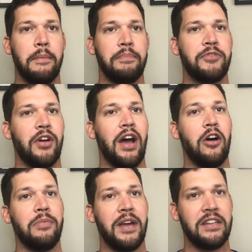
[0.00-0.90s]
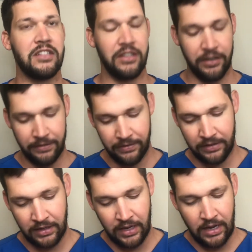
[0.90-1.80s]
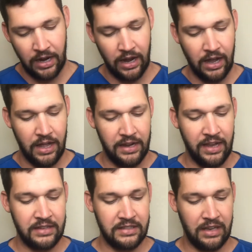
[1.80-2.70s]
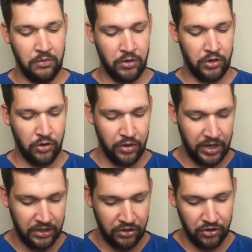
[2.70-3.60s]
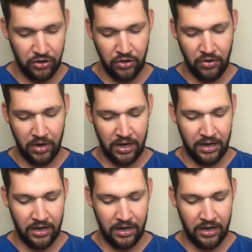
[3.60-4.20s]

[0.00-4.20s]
So I hope that is clear. Next thing we're going to